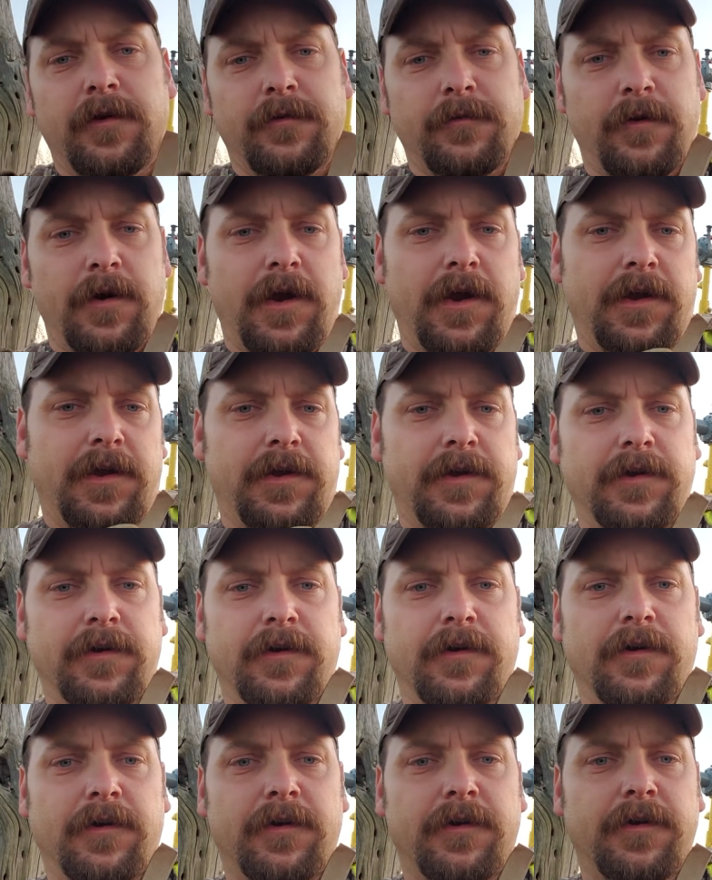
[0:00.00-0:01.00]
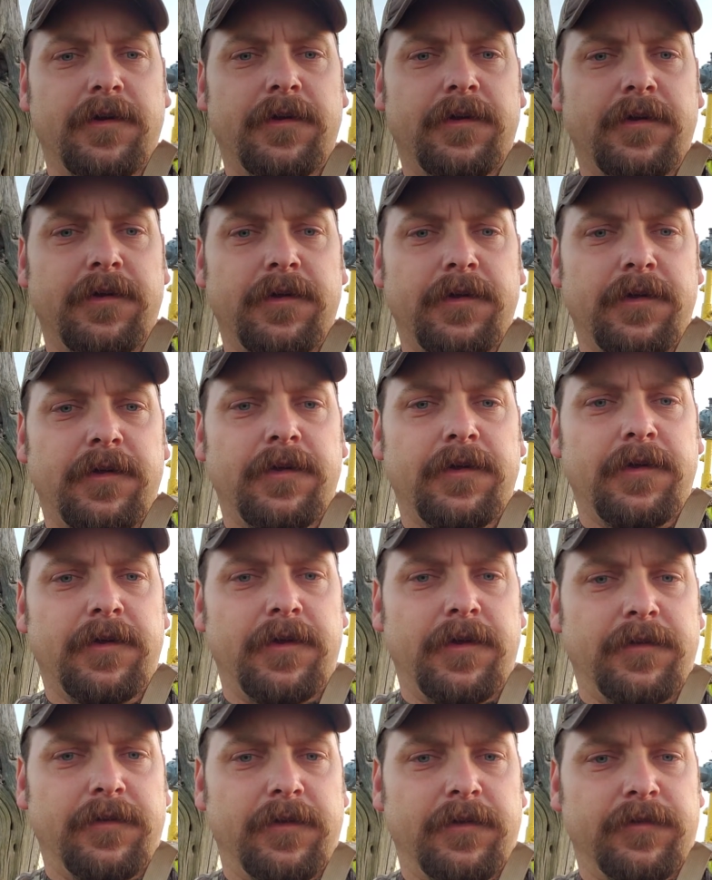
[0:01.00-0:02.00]
right here
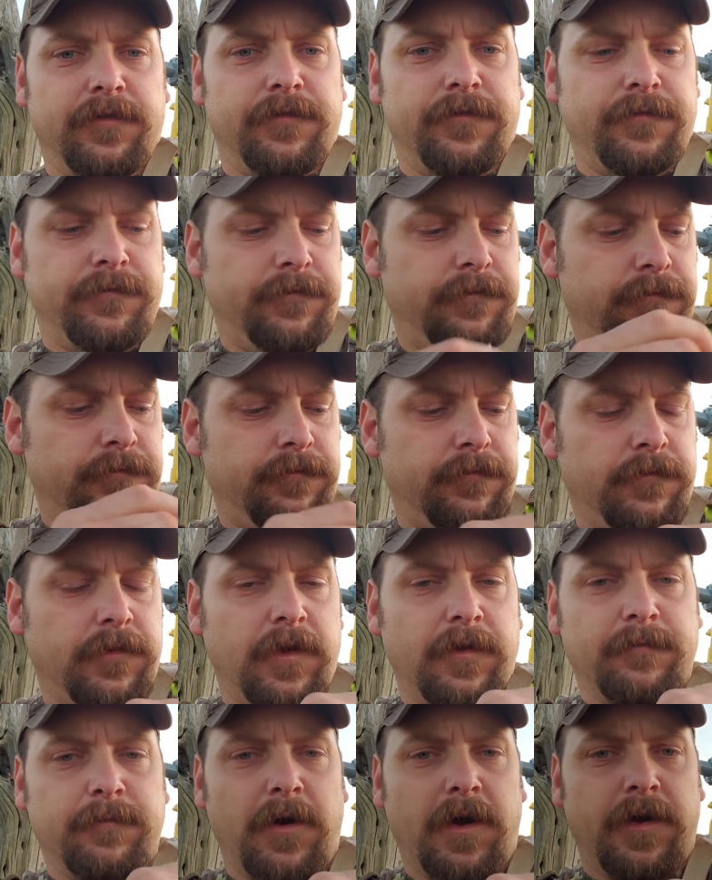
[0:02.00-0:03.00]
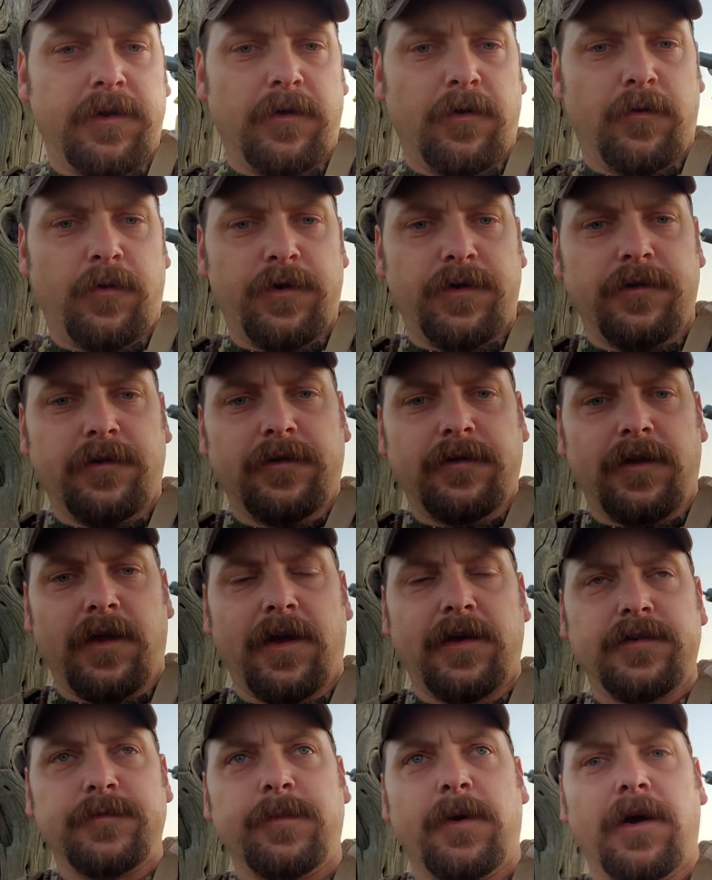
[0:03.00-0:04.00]
in this like bino
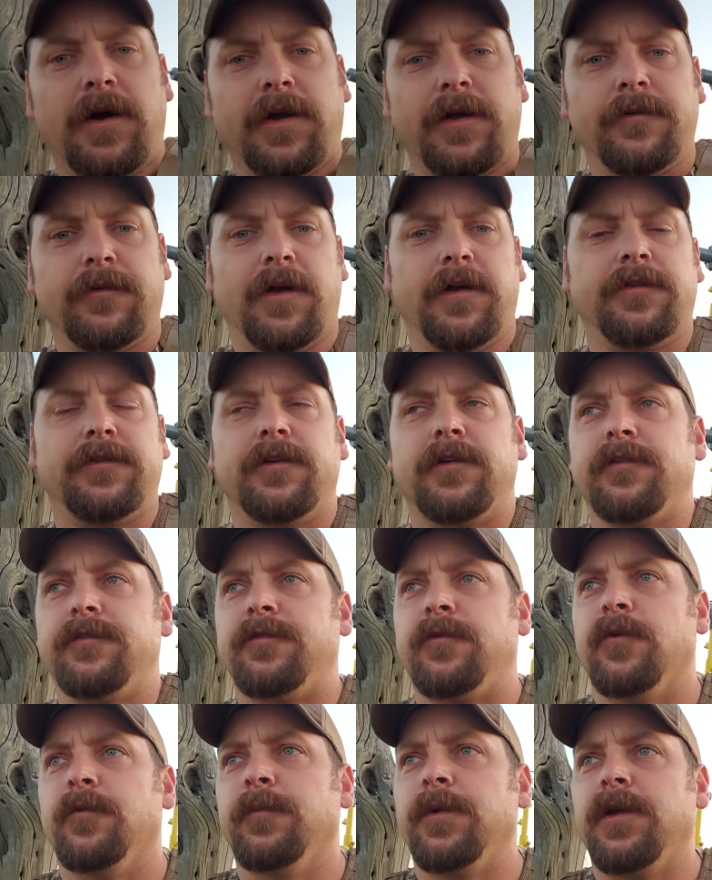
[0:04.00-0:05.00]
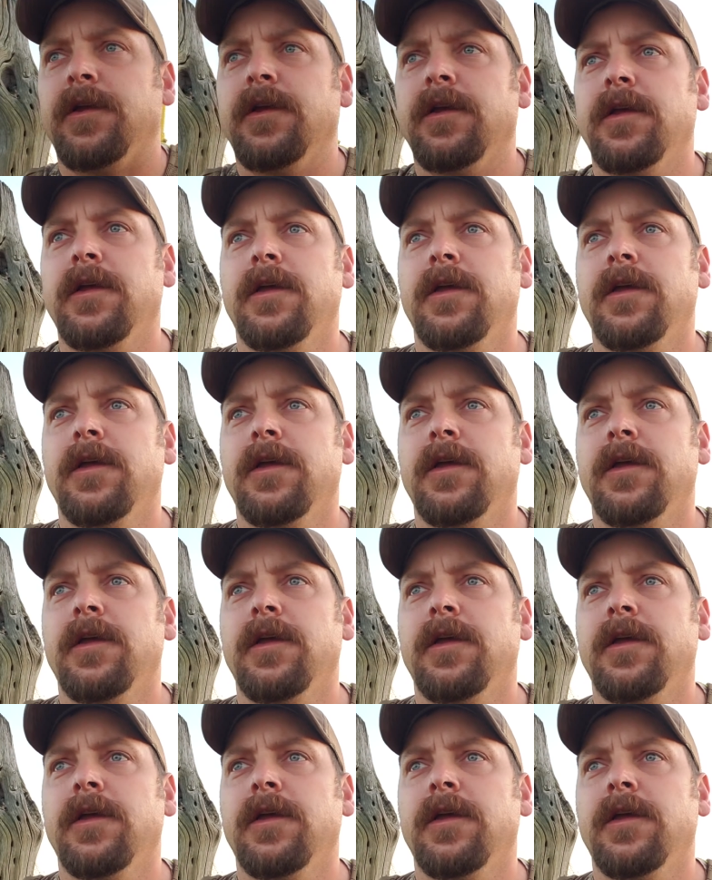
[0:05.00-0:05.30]
slash pocket right there for me.